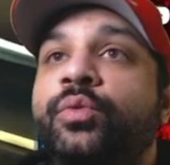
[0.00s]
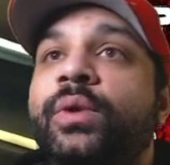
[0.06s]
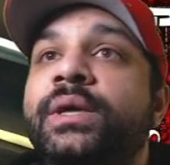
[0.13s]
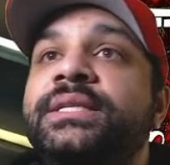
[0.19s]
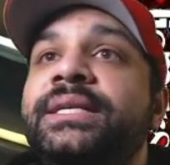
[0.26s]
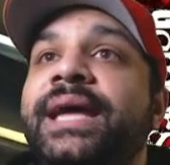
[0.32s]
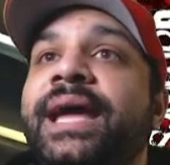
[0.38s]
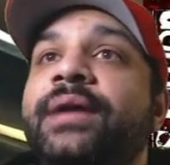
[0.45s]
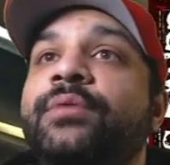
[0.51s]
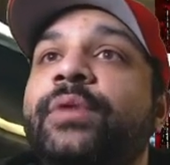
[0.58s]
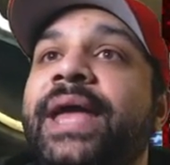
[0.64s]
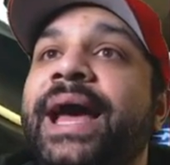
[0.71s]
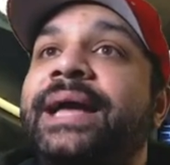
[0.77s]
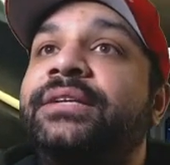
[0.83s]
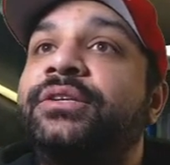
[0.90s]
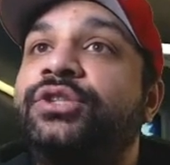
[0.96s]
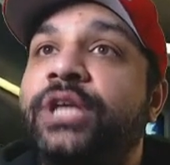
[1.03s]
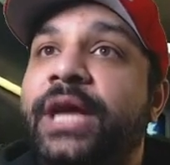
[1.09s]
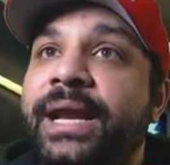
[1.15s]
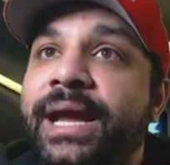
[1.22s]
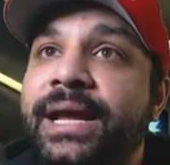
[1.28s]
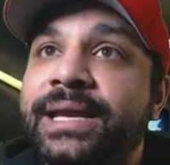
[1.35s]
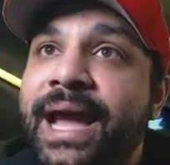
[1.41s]
once again, we had
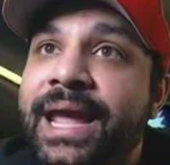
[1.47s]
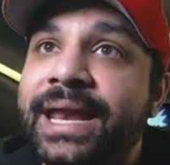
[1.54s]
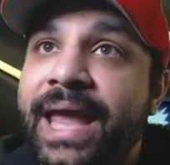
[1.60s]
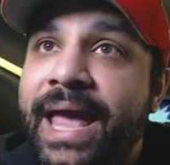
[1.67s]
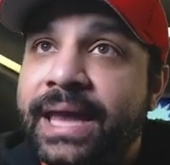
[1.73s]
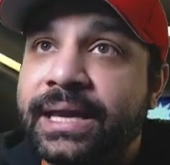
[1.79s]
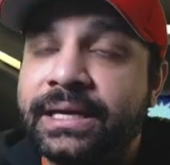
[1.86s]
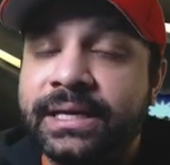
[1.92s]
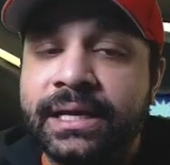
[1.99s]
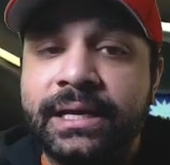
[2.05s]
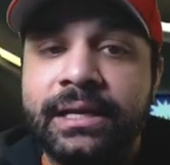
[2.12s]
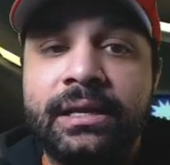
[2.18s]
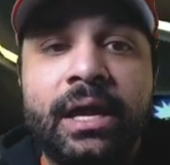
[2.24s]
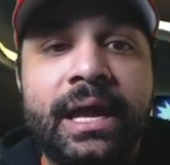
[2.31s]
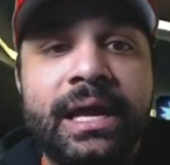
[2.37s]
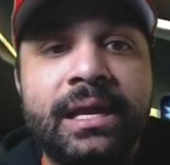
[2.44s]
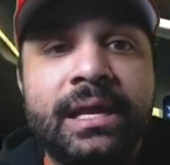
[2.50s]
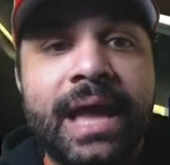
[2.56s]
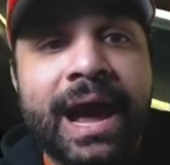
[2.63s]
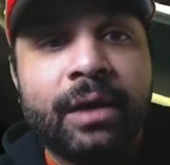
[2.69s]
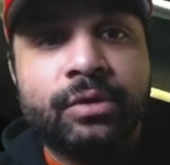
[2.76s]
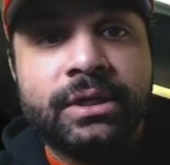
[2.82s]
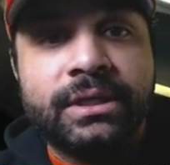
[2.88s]
Jedi Knight Anakin in
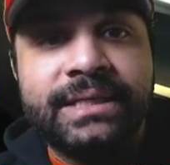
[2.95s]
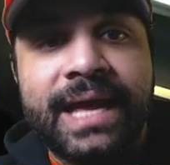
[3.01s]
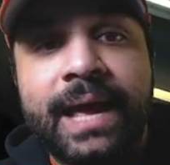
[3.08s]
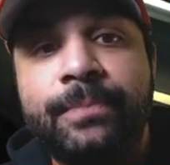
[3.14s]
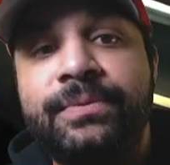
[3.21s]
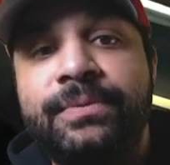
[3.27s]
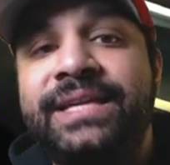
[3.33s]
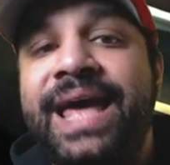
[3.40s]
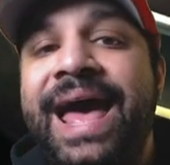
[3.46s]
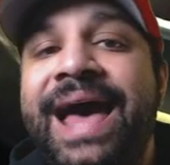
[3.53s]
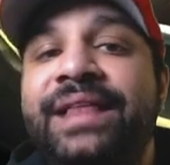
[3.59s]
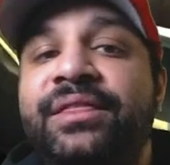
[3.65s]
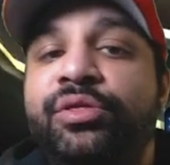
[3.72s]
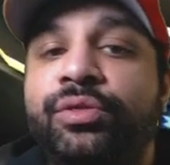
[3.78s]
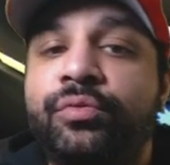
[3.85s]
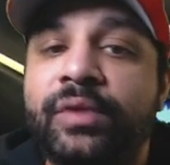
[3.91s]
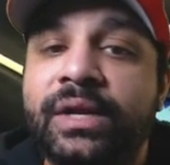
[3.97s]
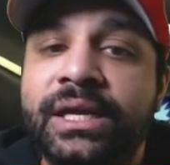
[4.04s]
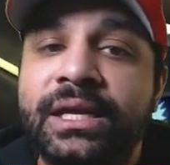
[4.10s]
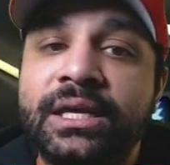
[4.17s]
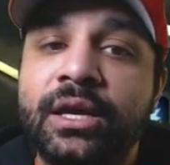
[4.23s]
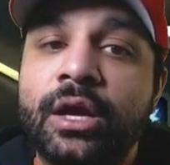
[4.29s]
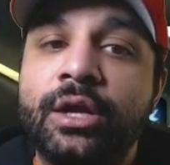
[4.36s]
our attempts at
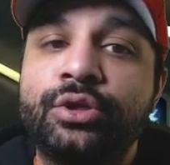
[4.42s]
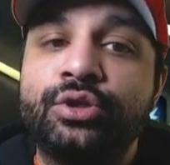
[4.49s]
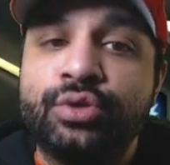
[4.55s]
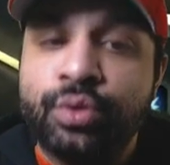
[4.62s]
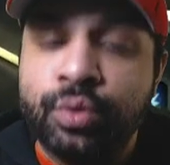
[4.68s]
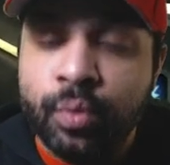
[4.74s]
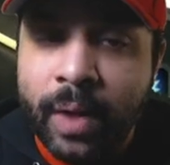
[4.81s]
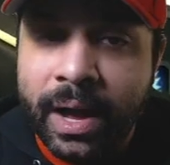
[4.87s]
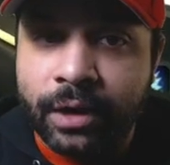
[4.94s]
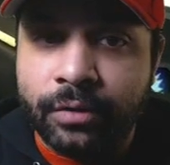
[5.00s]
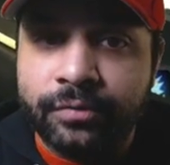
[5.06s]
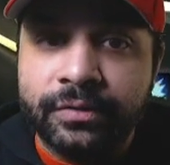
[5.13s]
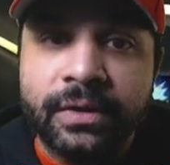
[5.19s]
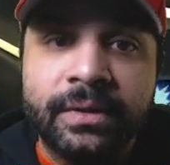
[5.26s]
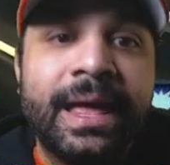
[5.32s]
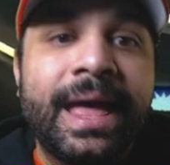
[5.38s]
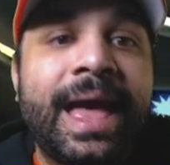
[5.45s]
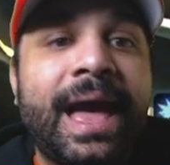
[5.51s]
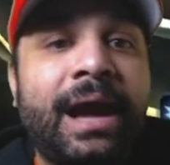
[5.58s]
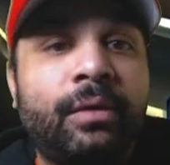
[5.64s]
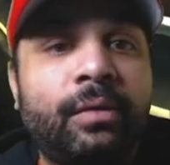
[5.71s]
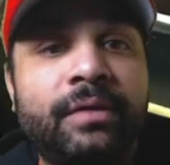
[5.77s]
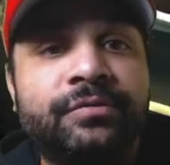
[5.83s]
312.
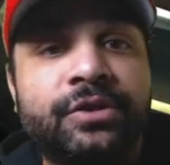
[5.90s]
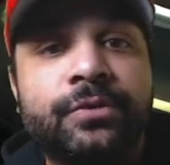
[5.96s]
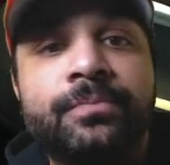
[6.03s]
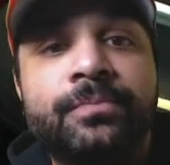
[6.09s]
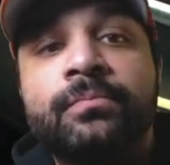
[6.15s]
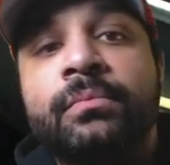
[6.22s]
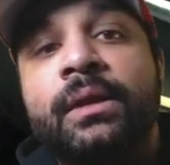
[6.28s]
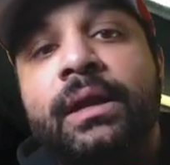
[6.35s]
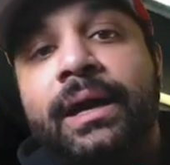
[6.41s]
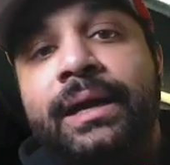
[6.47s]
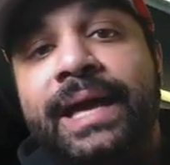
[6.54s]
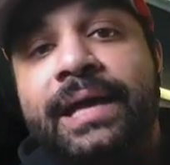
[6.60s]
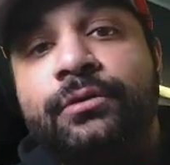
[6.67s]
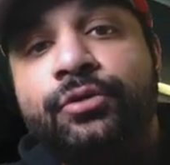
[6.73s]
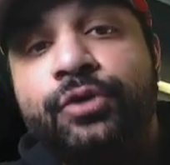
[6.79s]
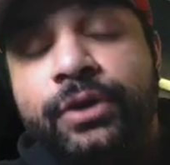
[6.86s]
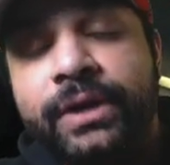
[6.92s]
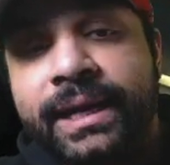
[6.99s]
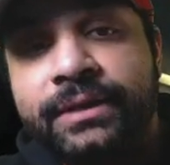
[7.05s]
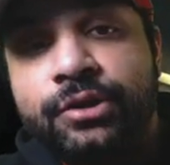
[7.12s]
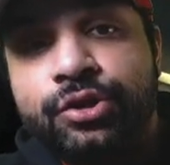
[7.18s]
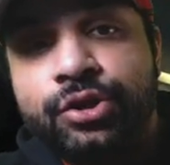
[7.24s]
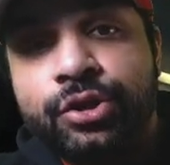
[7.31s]
However, Again, looking
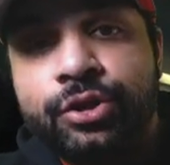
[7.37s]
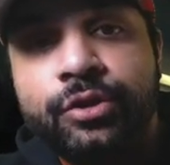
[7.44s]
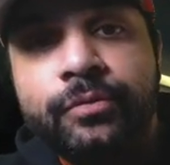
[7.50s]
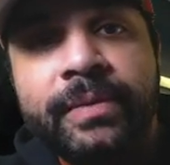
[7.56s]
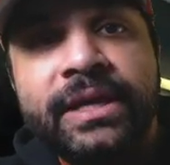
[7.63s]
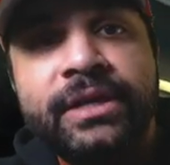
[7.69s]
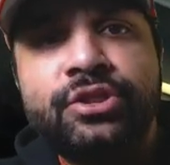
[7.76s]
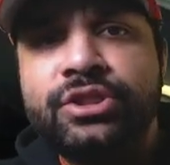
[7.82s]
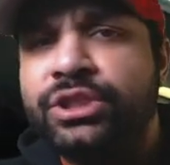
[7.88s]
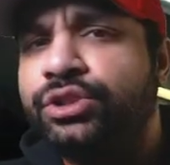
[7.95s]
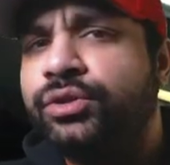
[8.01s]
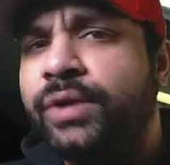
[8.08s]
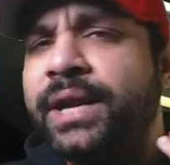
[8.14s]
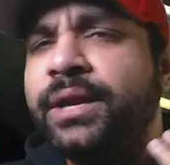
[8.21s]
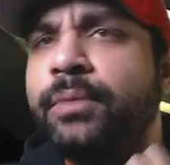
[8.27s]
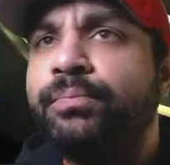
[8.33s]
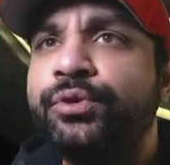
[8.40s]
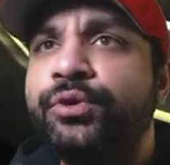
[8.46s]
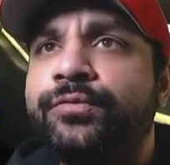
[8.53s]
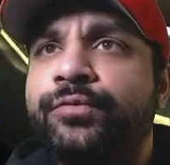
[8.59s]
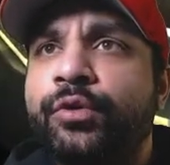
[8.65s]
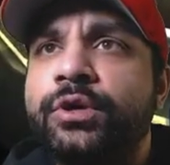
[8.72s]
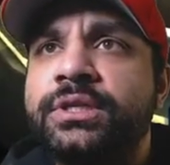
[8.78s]
at the turn meters and trying to
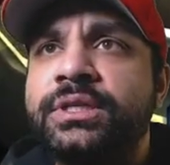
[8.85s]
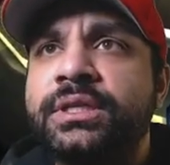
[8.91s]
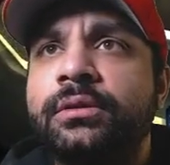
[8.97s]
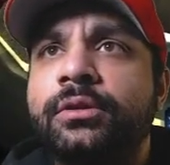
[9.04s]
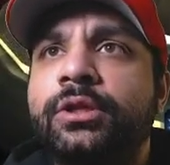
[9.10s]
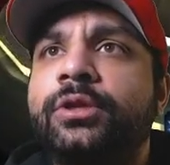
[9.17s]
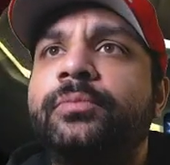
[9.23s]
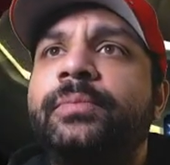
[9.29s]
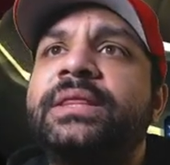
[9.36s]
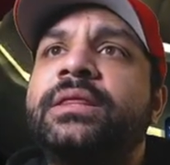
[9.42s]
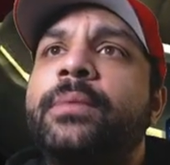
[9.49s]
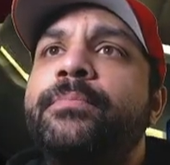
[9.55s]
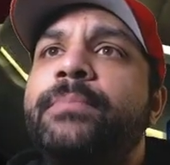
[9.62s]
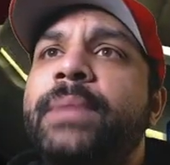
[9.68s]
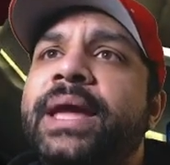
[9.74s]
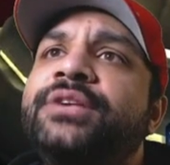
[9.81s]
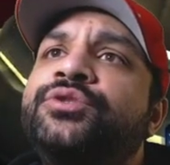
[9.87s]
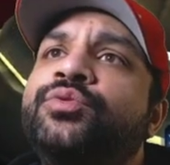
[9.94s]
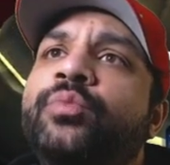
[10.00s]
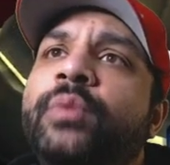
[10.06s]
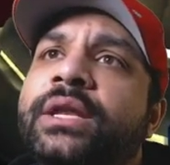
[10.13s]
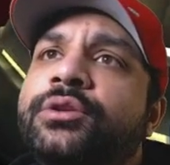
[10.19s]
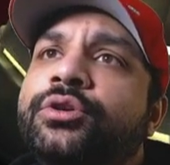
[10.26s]
brute force it a little bit, the Mace
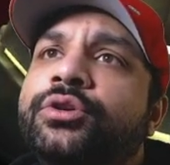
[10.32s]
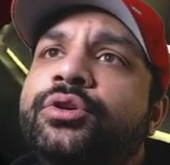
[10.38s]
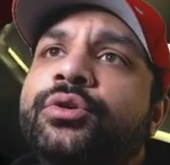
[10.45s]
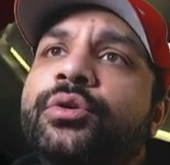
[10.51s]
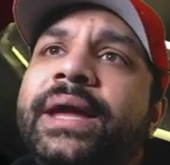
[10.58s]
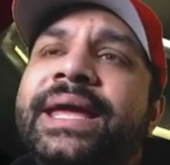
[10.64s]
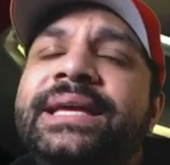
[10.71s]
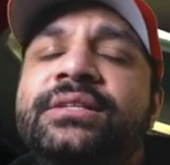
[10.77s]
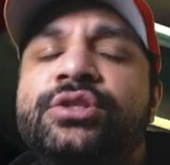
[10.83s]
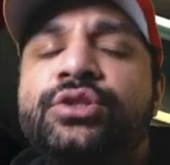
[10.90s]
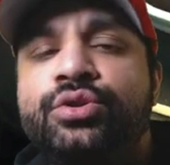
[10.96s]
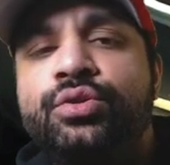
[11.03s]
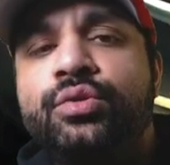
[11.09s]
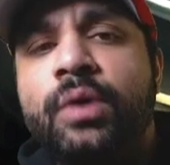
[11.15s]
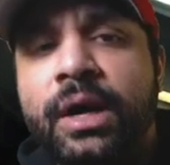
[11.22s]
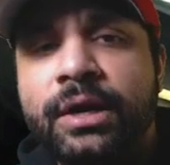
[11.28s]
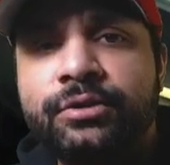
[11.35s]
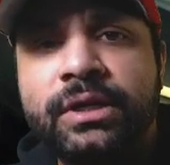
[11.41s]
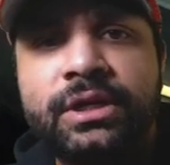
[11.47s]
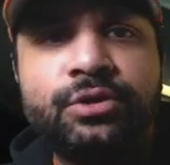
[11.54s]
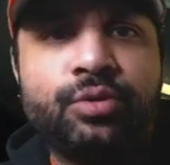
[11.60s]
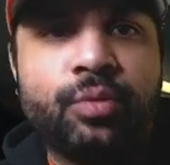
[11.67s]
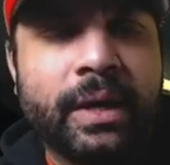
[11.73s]
Windu is
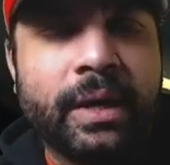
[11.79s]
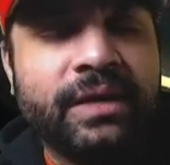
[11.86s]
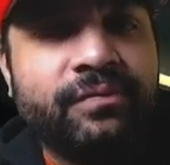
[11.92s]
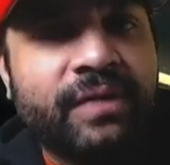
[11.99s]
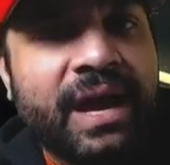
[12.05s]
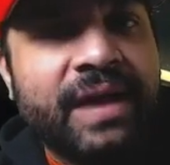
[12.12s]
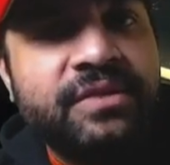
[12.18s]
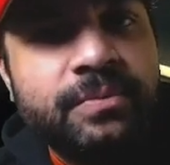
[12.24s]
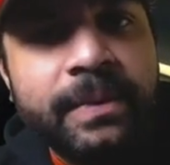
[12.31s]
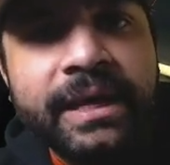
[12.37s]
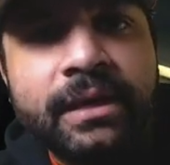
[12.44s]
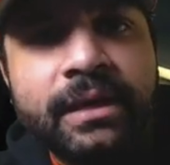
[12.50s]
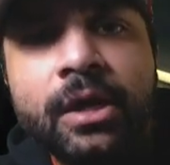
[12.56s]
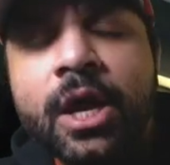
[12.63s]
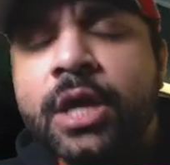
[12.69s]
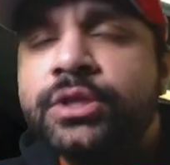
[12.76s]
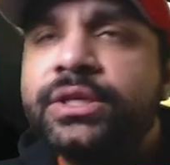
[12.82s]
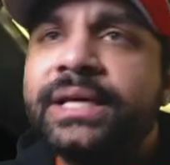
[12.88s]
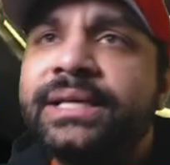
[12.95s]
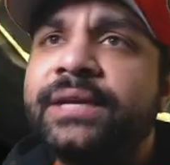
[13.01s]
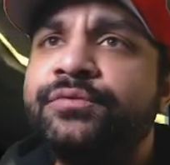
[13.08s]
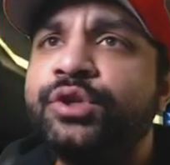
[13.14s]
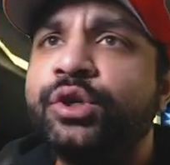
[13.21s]
225 speed. So
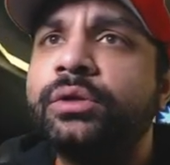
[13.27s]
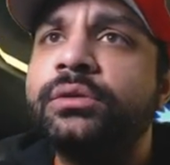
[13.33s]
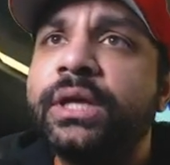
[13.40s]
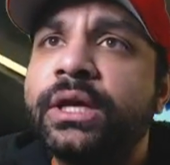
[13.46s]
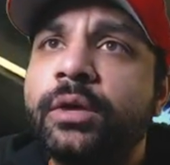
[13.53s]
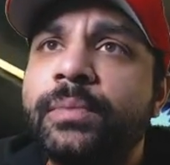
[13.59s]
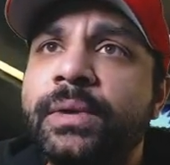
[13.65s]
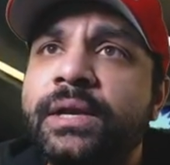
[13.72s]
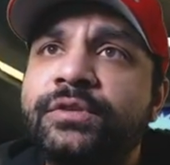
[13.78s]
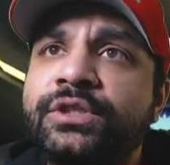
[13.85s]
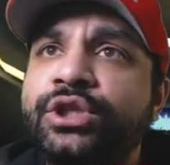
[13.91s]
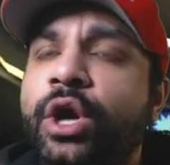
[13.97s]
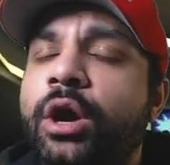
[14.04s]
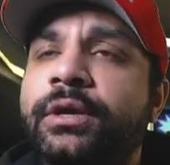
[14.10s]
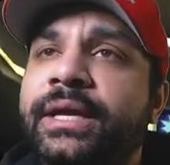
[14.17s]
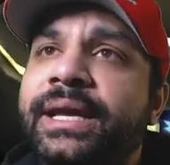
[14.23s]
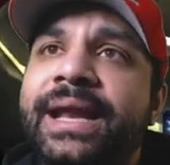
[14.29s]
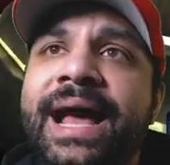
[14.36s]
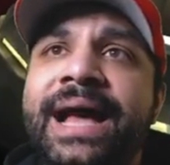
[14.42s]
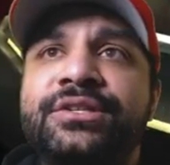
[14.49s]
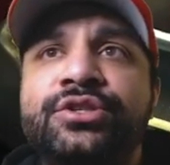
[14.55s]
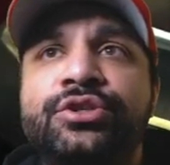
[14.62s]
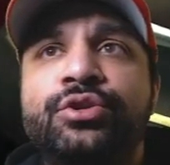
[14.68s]
that gives you a little bit of a target
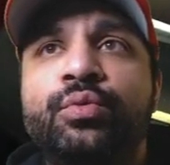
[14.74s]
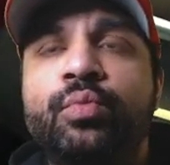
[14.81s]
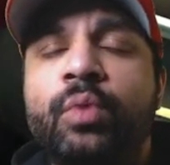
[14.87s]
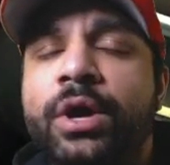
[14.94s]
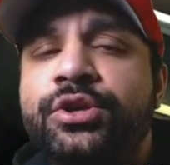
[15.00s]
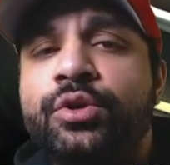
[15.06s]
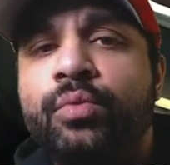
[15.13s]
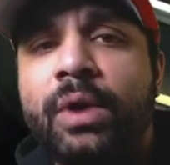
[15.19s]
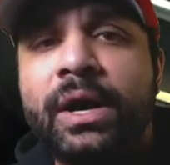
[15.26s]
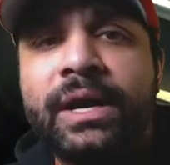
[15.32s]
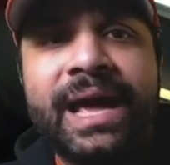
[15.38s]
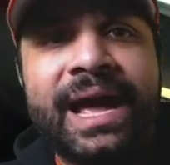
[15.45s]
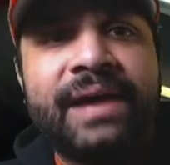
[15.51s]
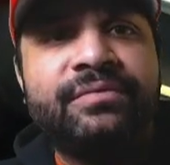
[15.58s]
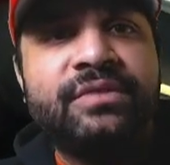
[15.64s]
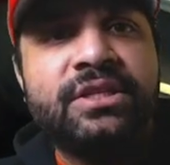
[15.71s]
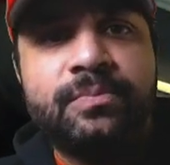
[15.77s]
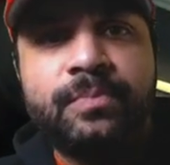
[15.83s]
as to what you want to have the